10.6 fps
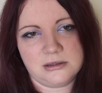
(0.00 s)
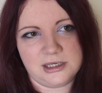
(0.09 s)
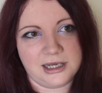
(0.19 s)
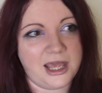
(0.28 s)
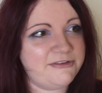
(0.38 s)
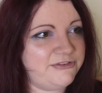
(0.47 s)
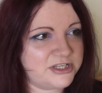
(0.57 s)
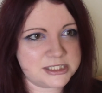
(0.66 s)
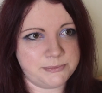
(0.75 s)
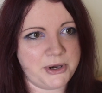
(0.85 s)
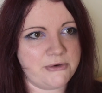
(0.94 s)
life
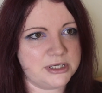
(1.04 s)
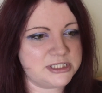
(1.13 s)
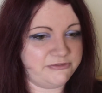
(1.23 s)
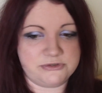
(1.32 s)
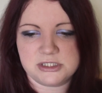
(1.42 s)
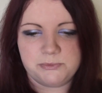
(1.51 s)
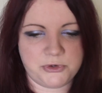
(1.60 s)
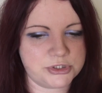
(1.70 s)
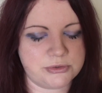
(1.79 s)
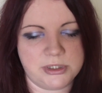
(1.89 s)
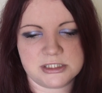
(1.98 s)
experience, different
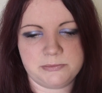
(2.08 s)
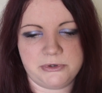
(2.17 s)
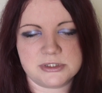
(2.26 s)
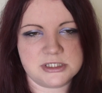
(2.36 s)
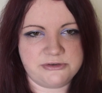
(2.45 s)
spiritual experience,